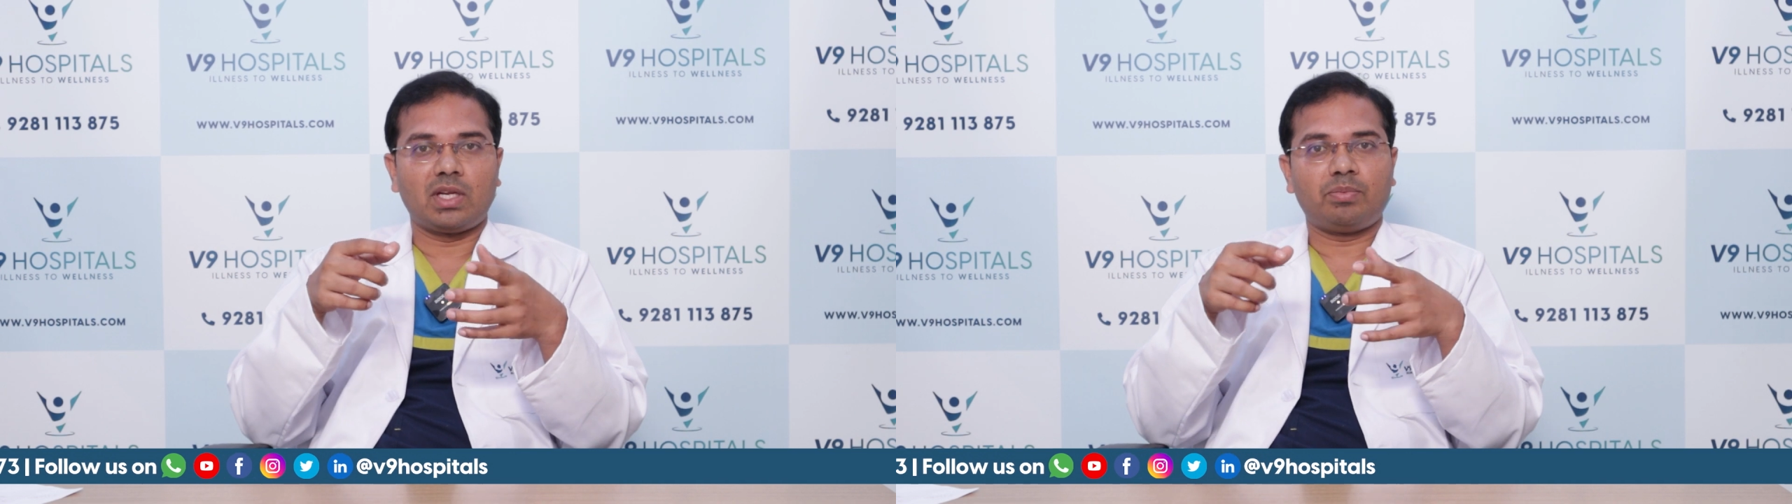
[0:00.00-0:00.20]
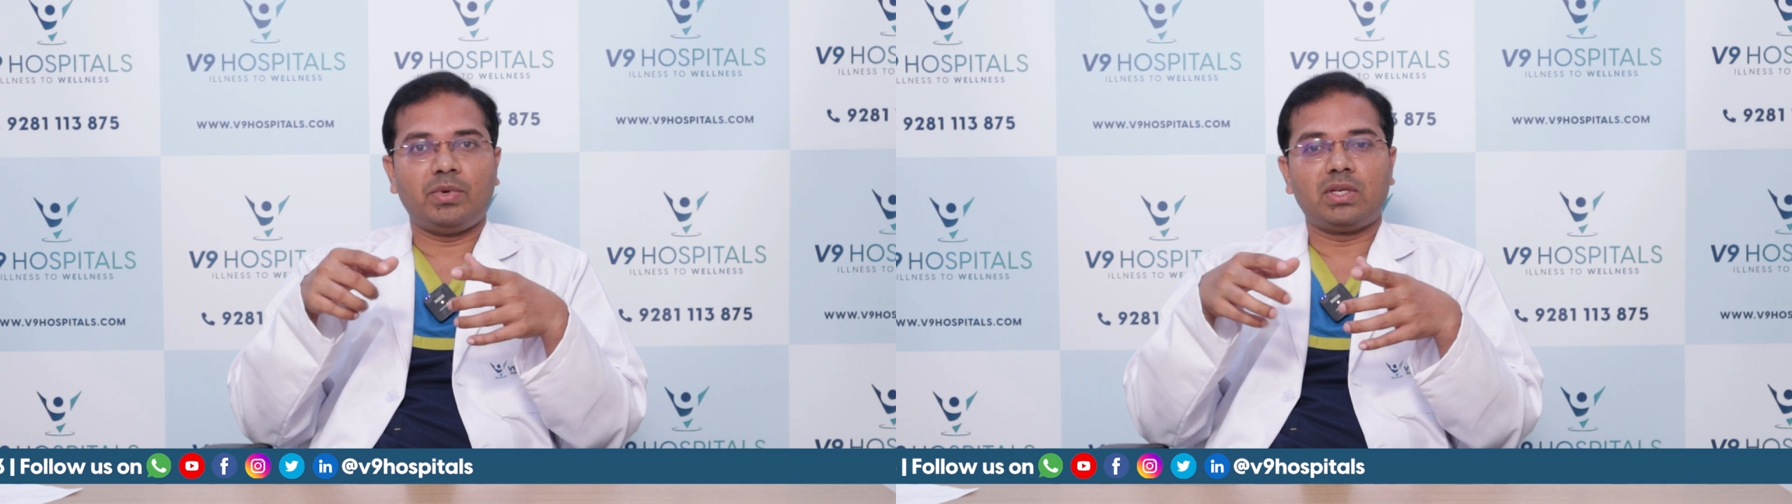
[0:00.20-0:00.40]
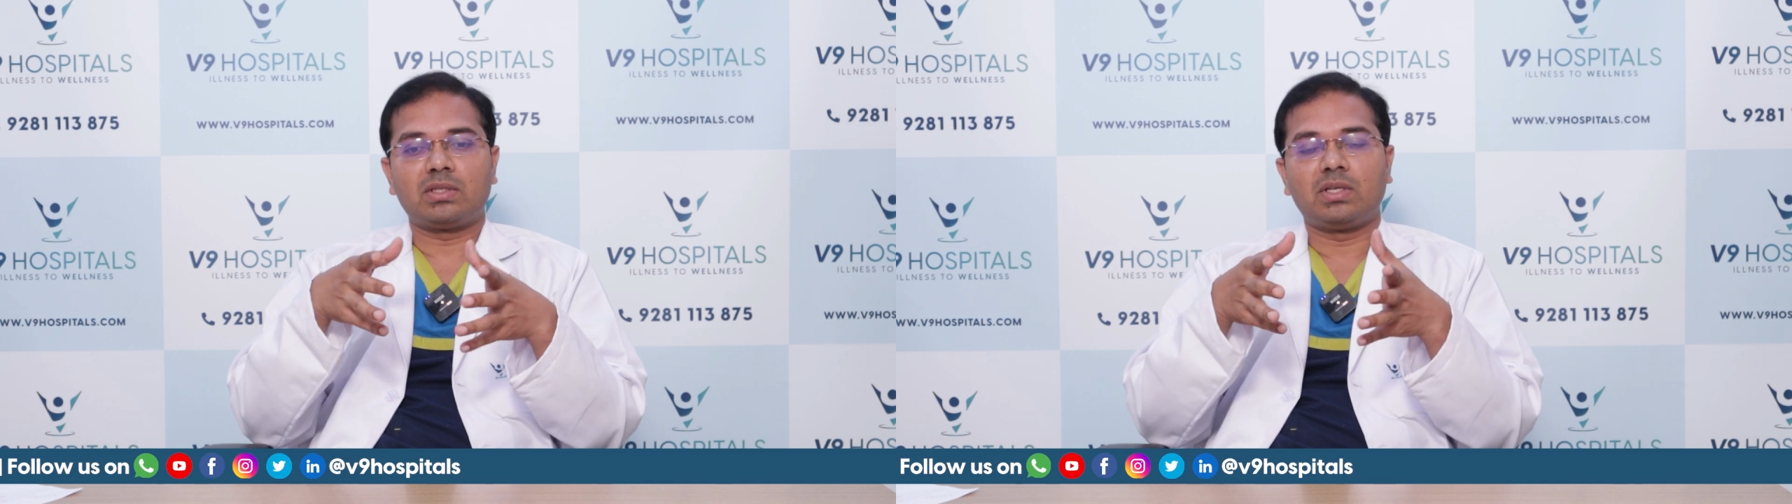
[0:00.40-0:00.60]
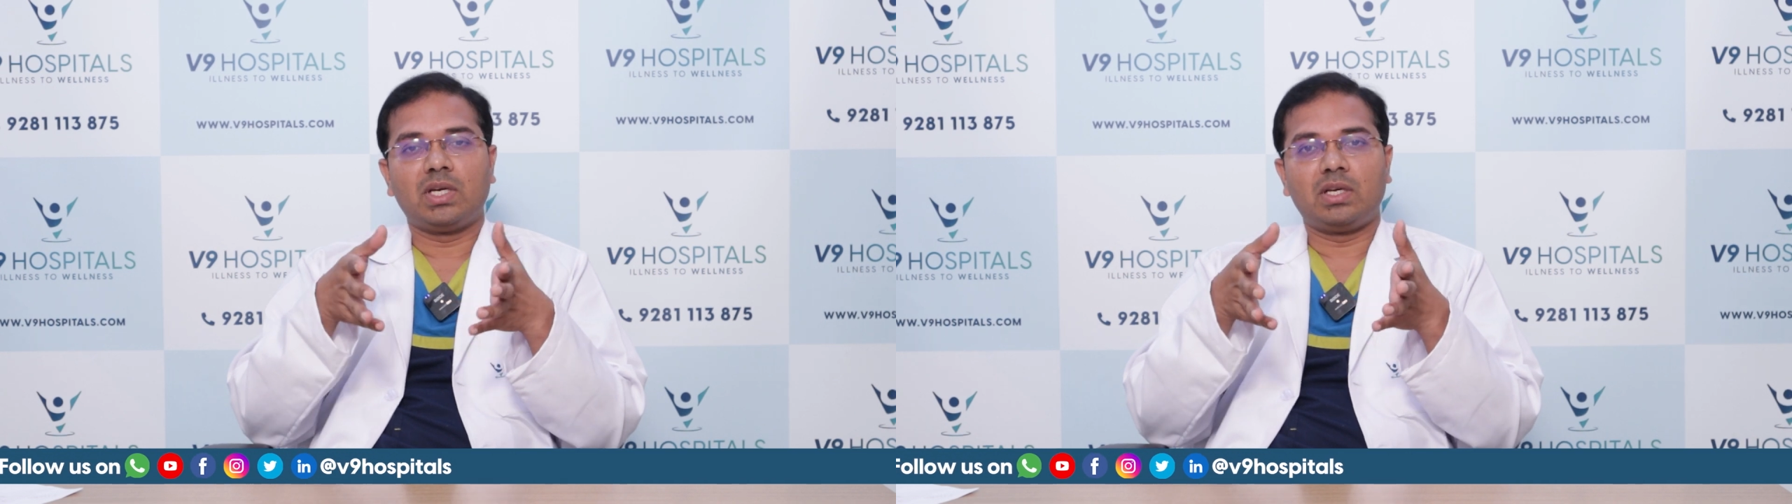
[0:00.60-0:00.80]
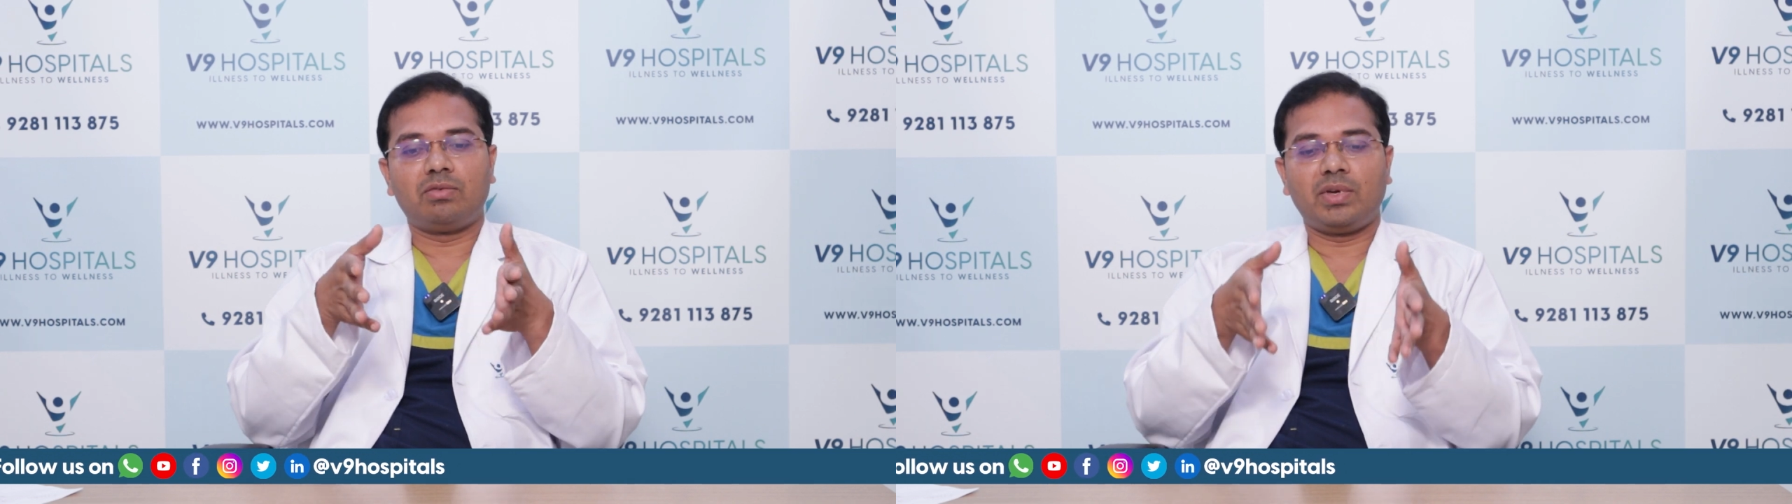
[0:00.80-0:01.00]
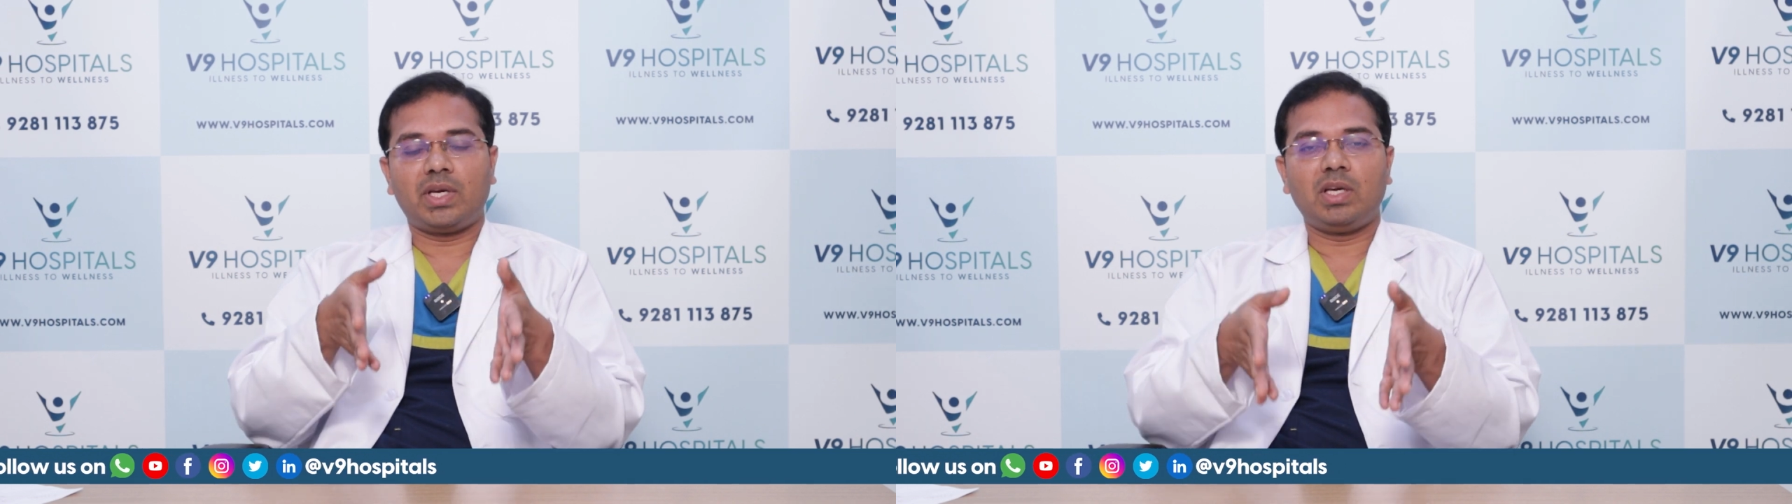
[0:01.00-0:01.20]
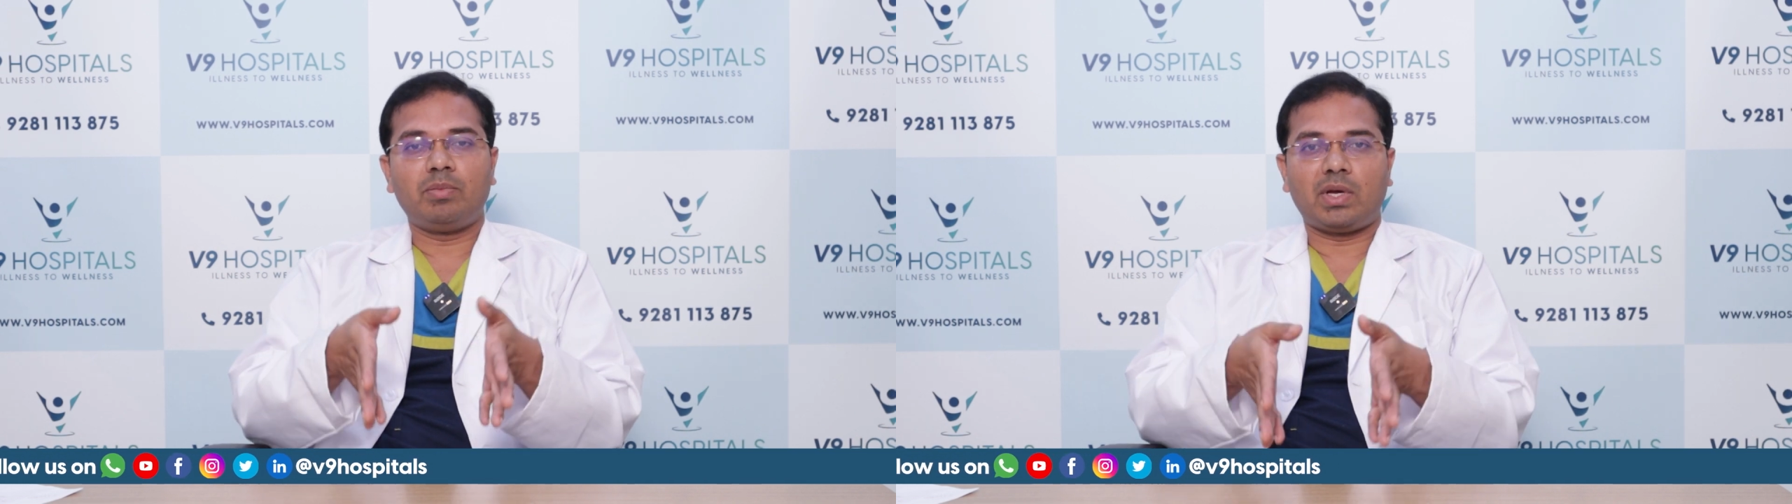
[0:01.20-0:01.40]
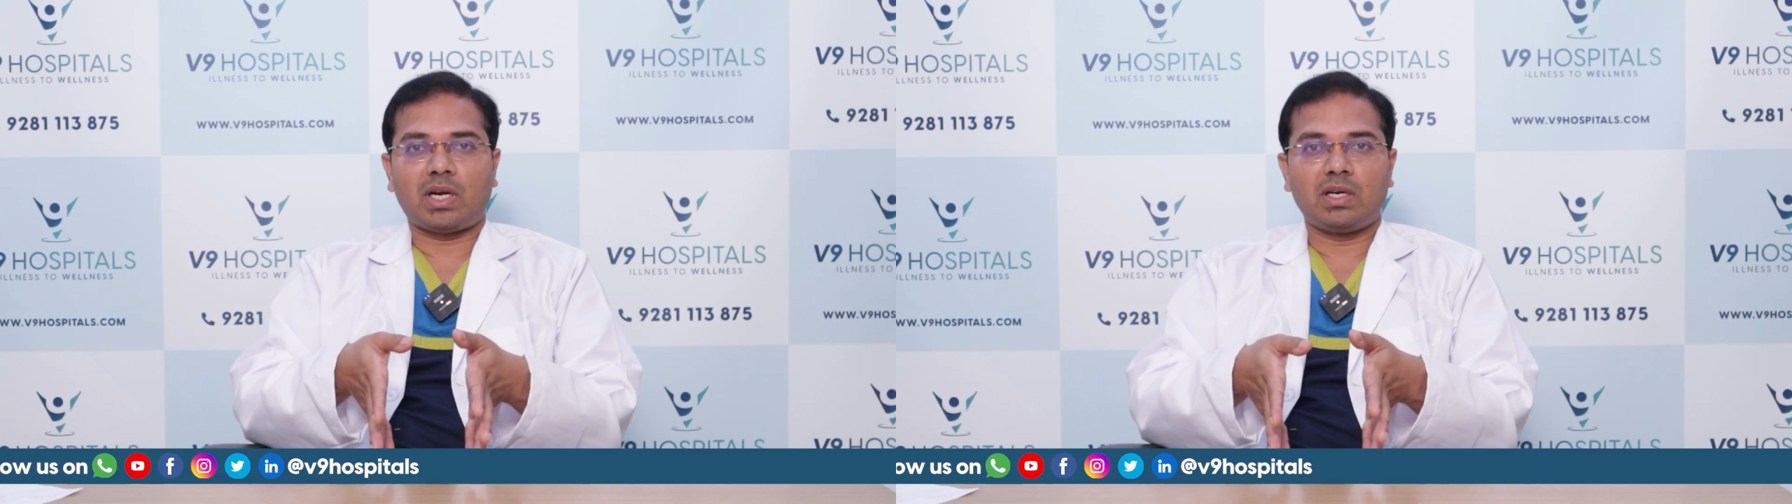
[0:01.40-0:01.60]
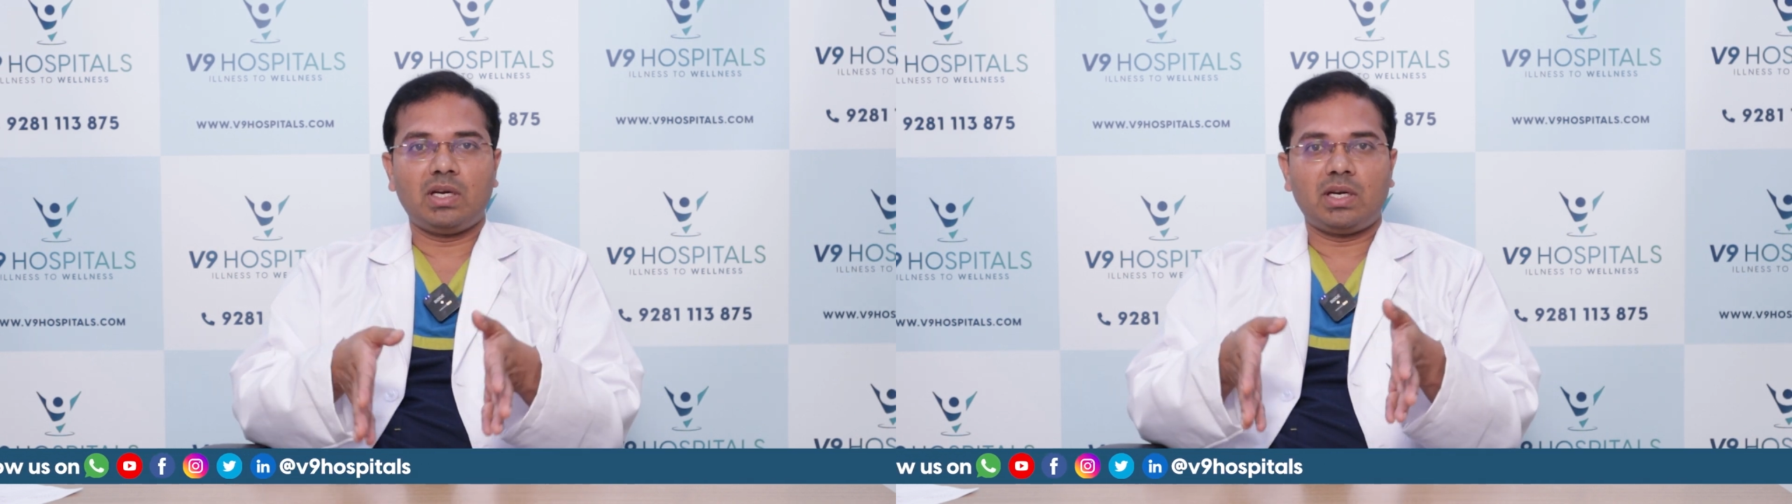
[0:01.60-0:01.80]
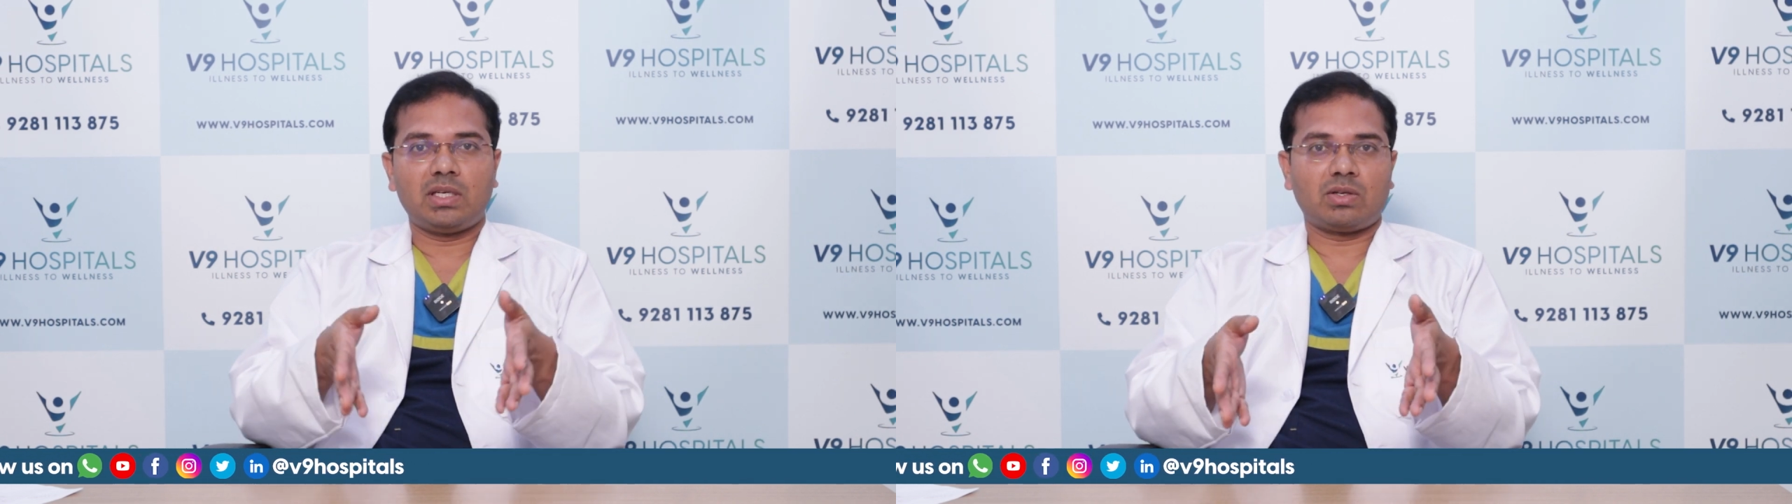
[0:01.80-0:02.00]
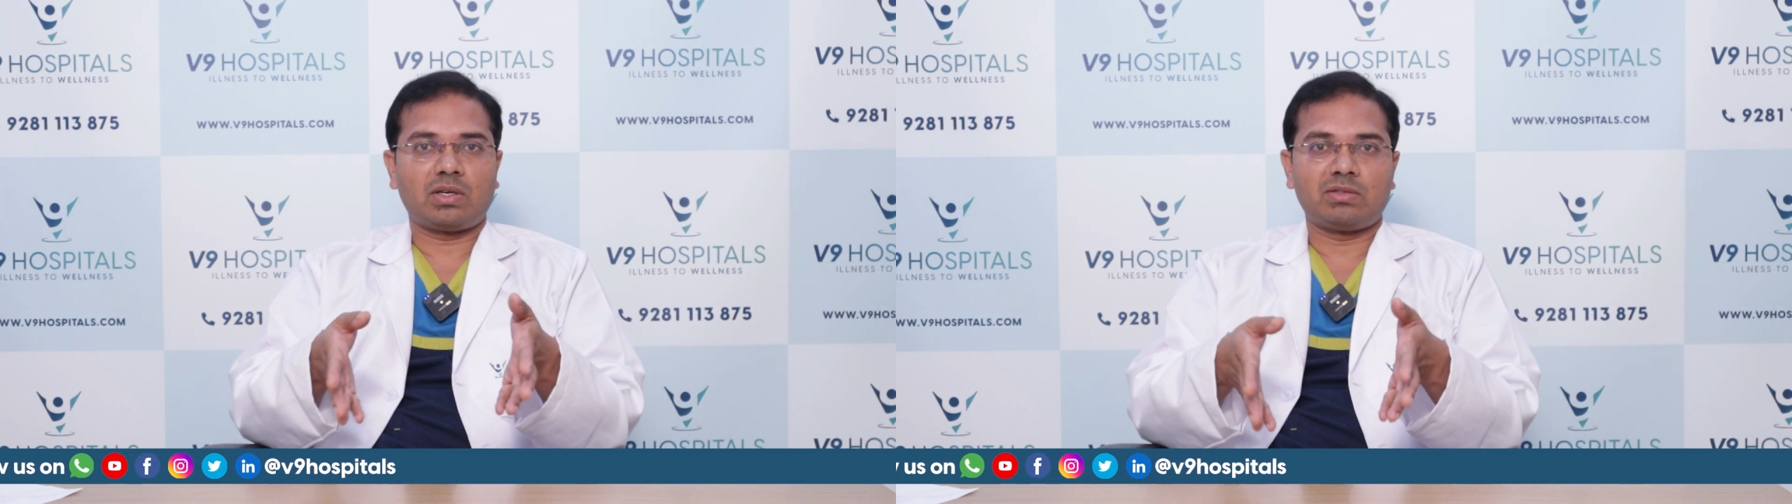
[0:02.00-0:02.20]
That means if we keep a running race or